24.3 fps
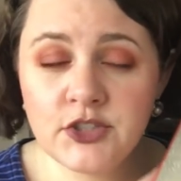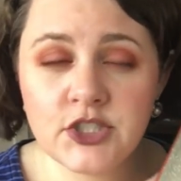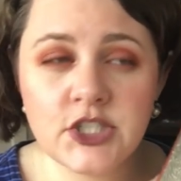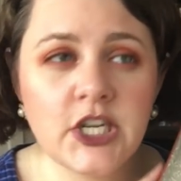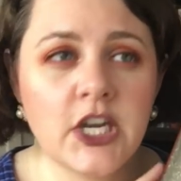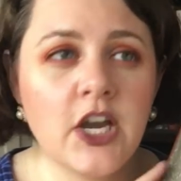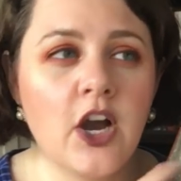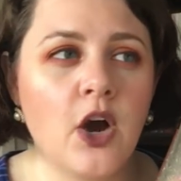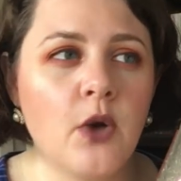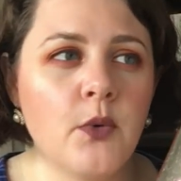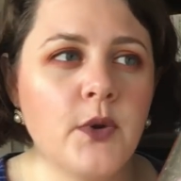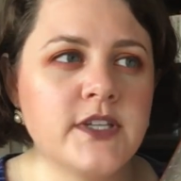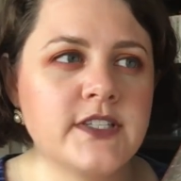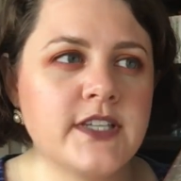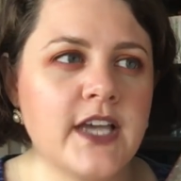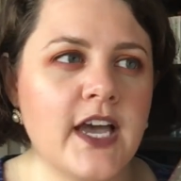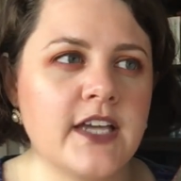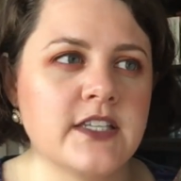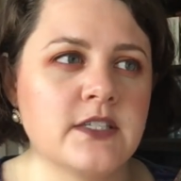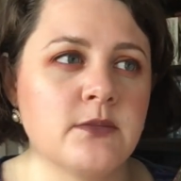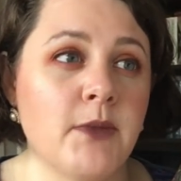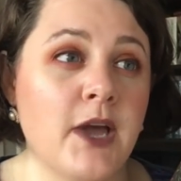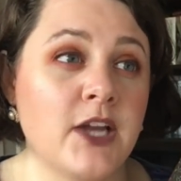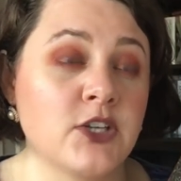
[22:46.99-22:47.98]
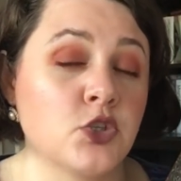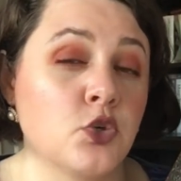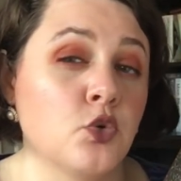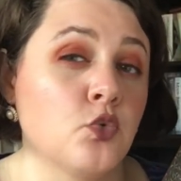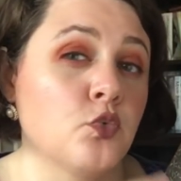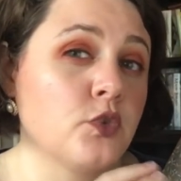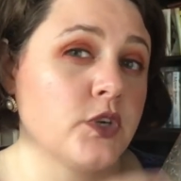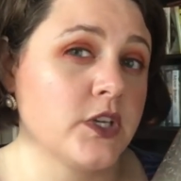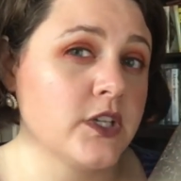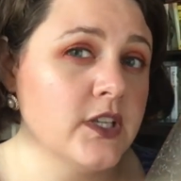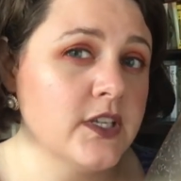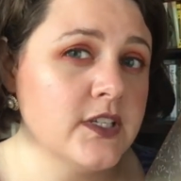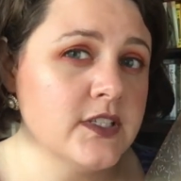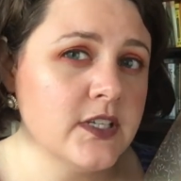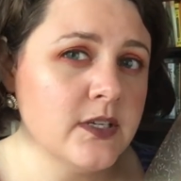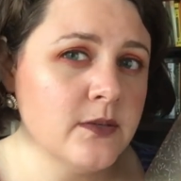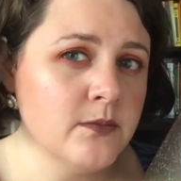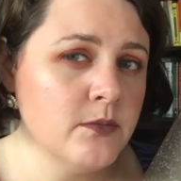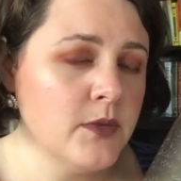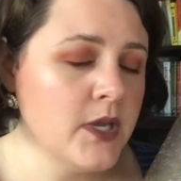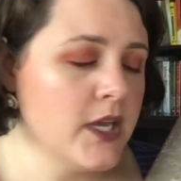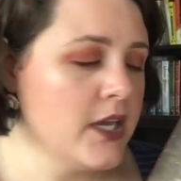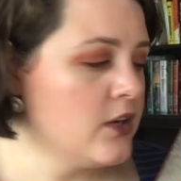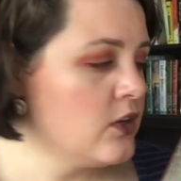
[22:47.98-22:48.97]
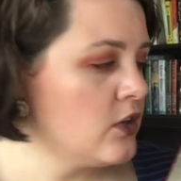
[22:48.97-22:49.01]
She always has magical
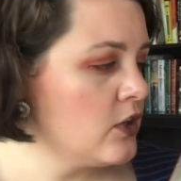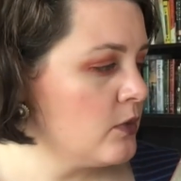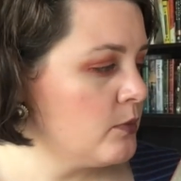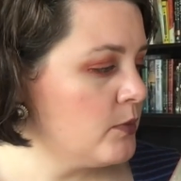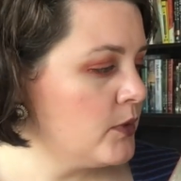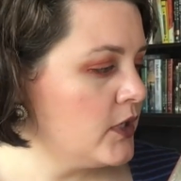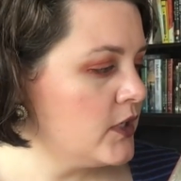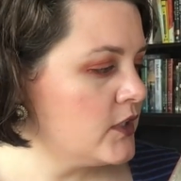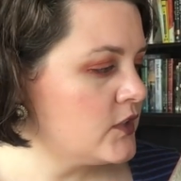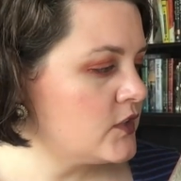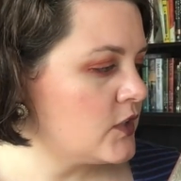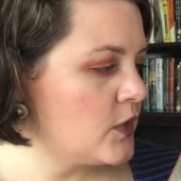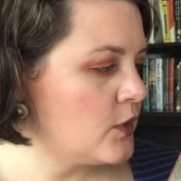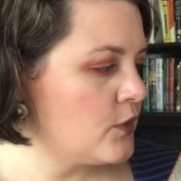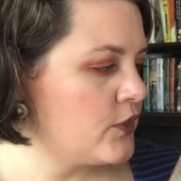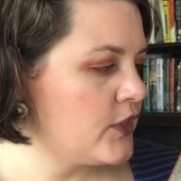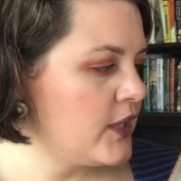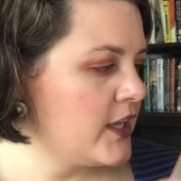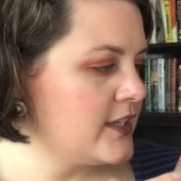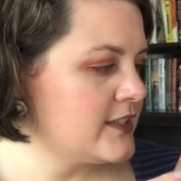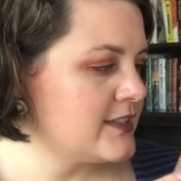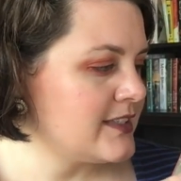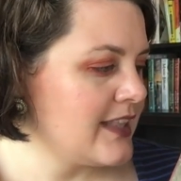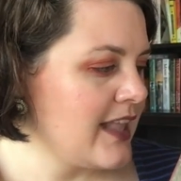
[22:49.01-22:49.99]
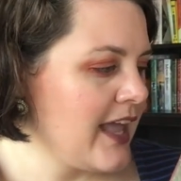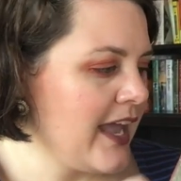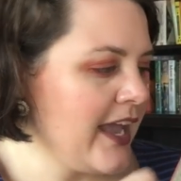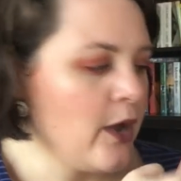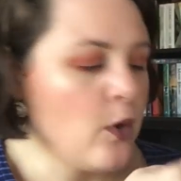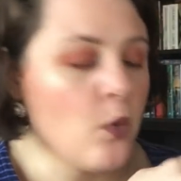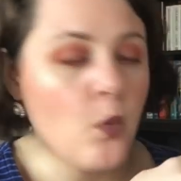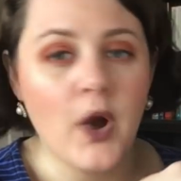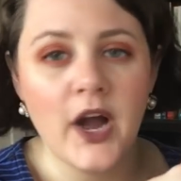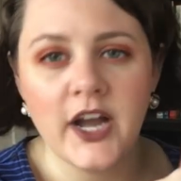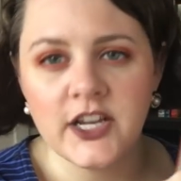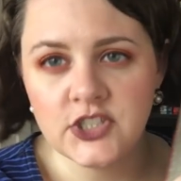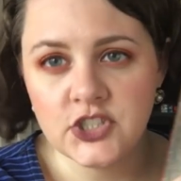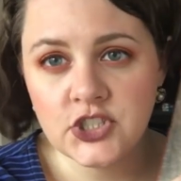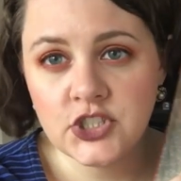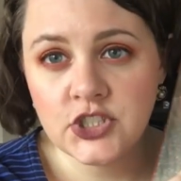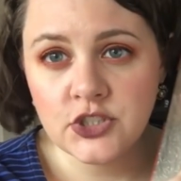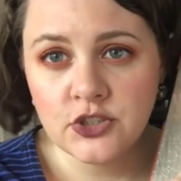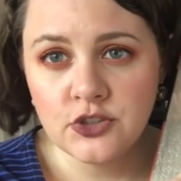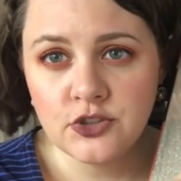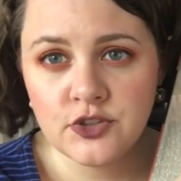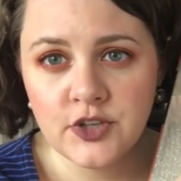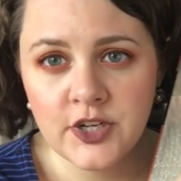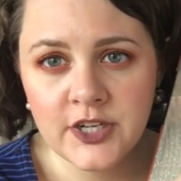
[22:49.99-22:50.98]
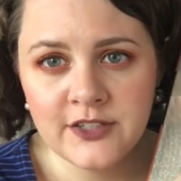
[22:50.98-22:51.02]
realism in her books, so things like Wise
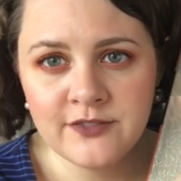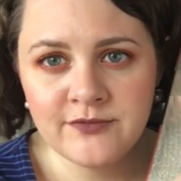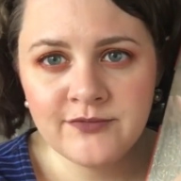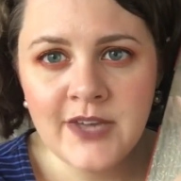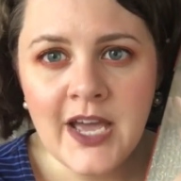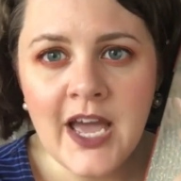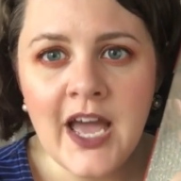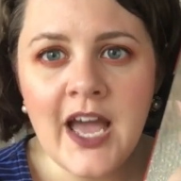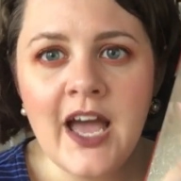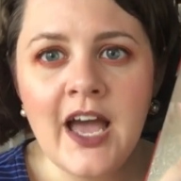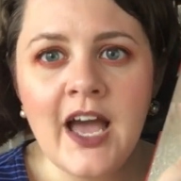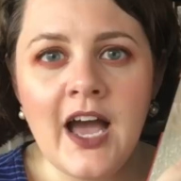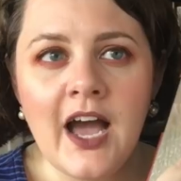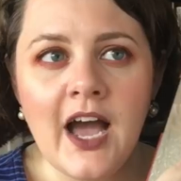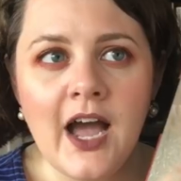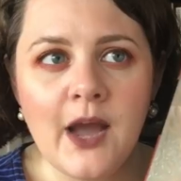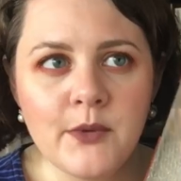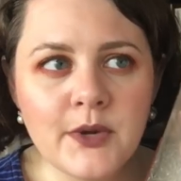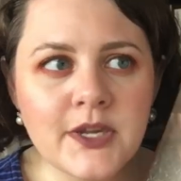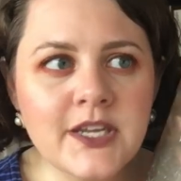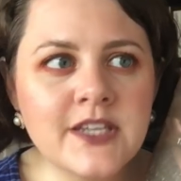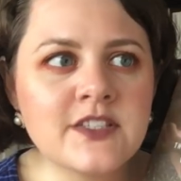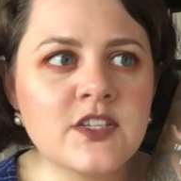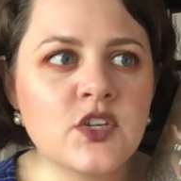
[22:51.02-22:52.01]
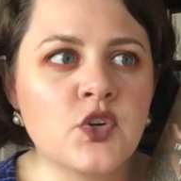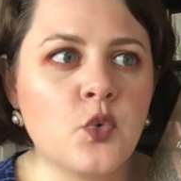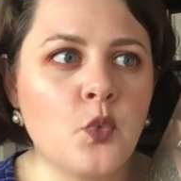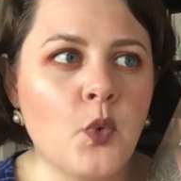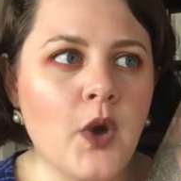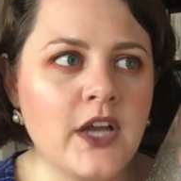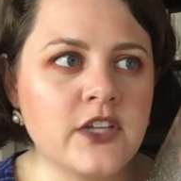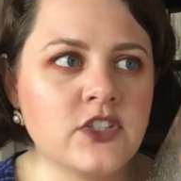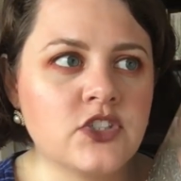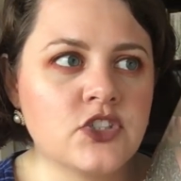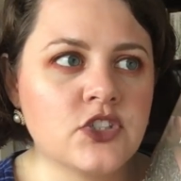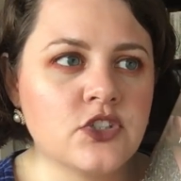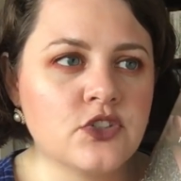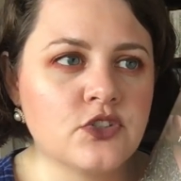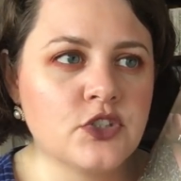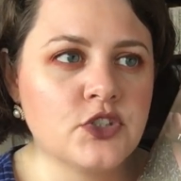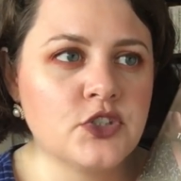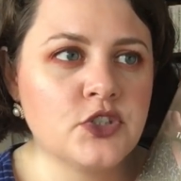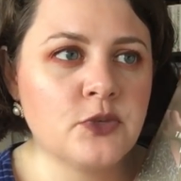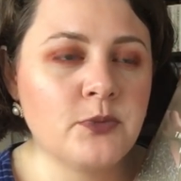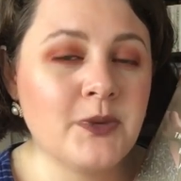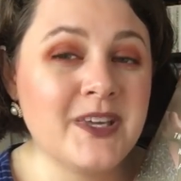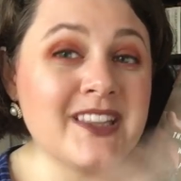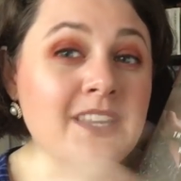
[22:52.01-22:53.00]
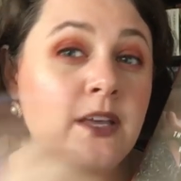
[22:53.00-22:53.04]
Children, I would consider Wise Children
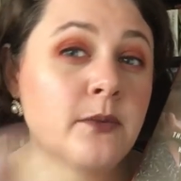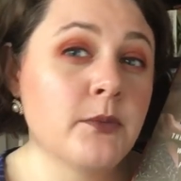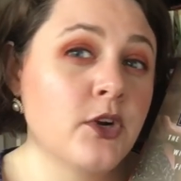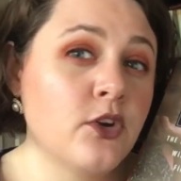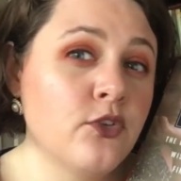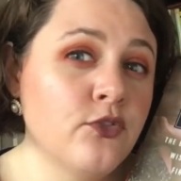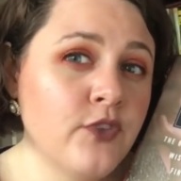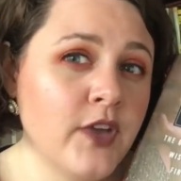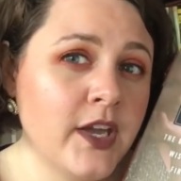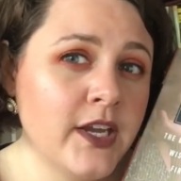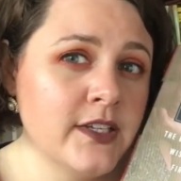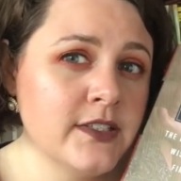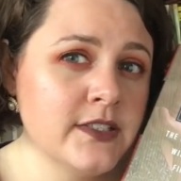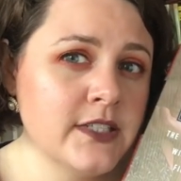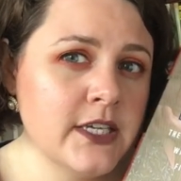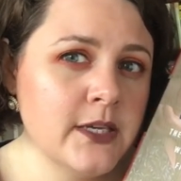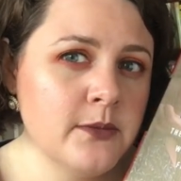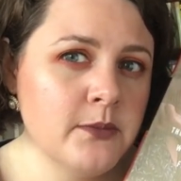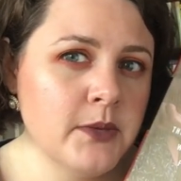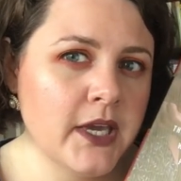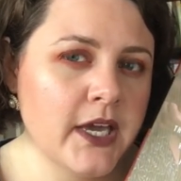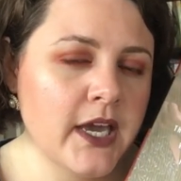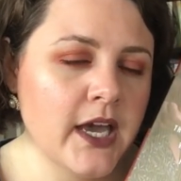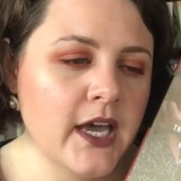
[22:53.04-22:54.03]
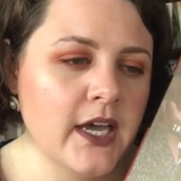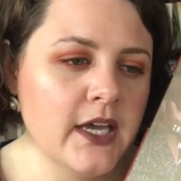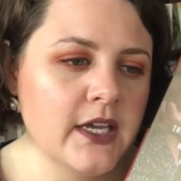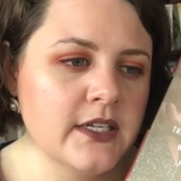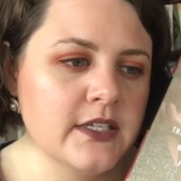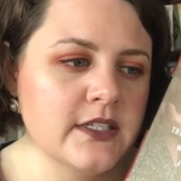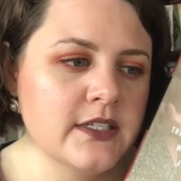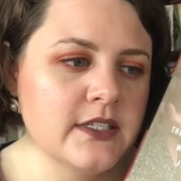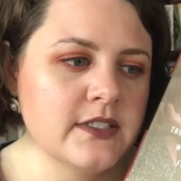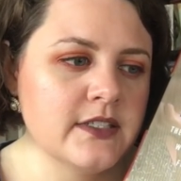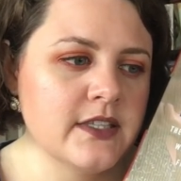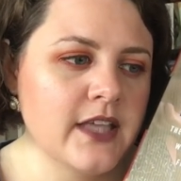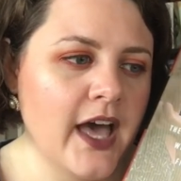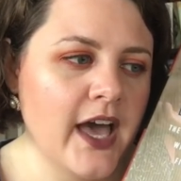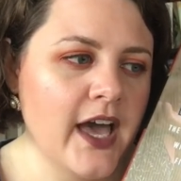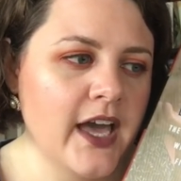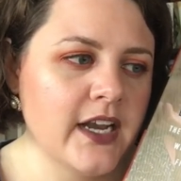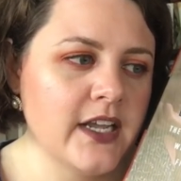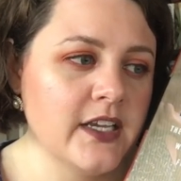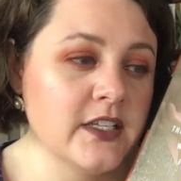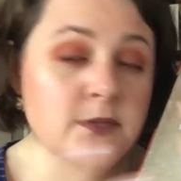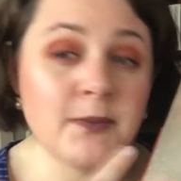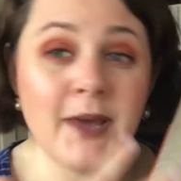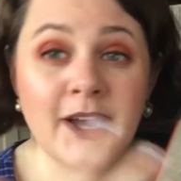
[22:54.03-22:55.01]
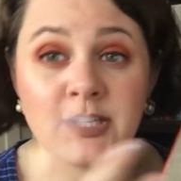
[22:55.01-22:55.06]
to be liminal fantasy because
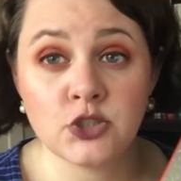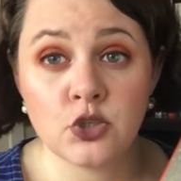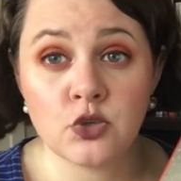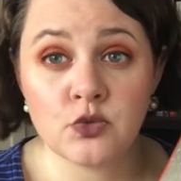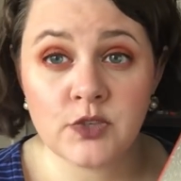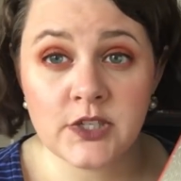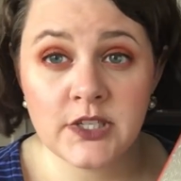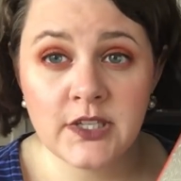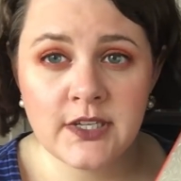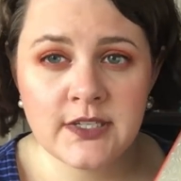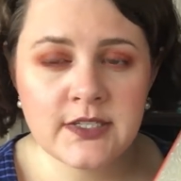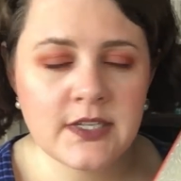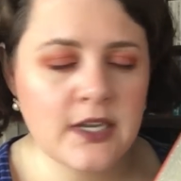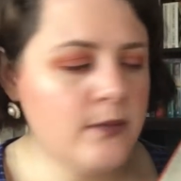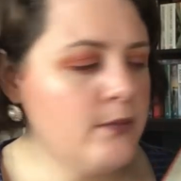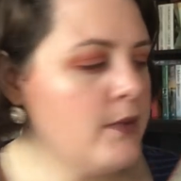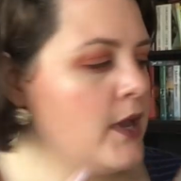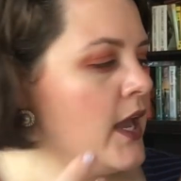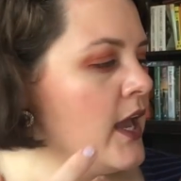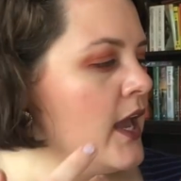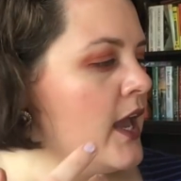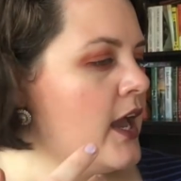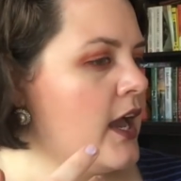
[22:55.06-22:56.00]
that is magical realism.